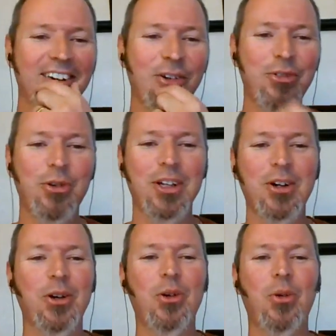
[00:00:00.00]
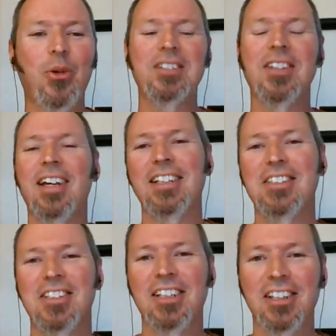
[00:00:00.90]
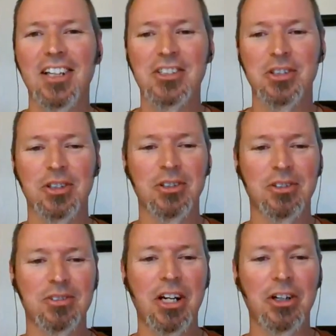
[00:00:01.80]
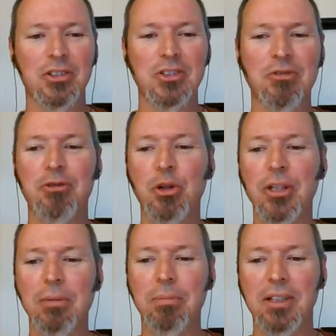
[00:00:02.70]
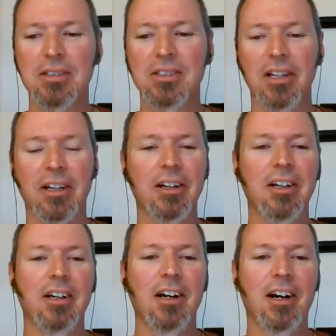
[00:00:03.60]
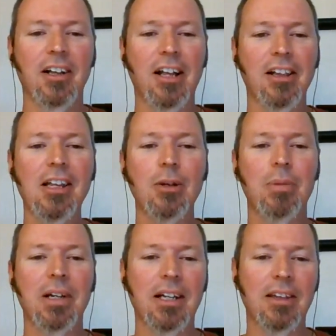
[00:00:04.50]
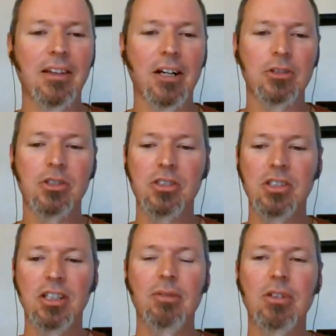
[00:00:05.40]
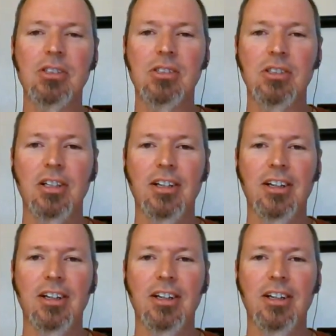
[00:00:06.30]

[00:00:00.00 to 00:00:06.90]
I don't know if you want to go quite to that extent unless your character's a foodie, but uh, a, a little bit in there just to give us